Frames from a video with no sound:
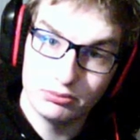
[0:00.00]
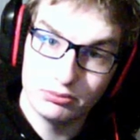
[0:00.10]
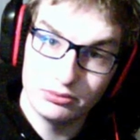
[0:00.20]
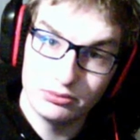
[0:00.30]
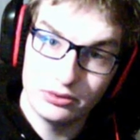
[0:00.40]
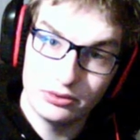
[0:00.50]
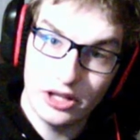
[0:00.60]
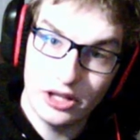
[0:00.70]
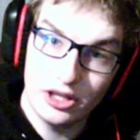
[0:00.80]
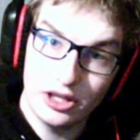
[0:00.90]
think that
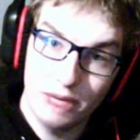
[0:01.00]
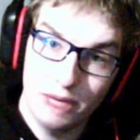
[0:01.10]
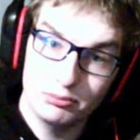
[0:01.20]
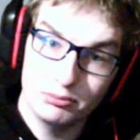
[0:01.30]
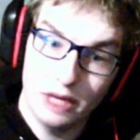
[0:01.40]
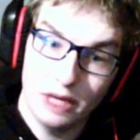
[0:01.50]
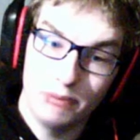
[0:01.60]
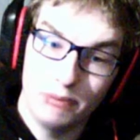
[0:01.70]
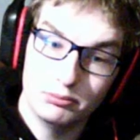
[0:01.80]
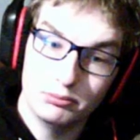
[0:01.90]
I'm
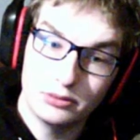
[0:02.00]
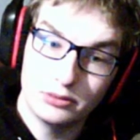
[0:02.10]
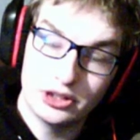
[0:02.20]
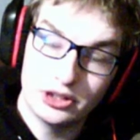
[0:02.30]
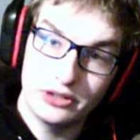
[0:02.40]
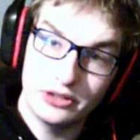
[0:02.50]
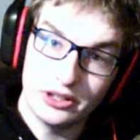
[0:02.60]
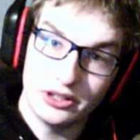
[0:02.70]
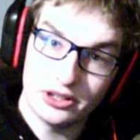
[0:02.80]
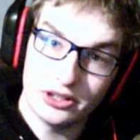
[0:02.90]
serious.
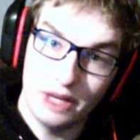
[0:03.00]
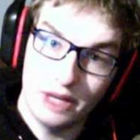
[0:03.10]
I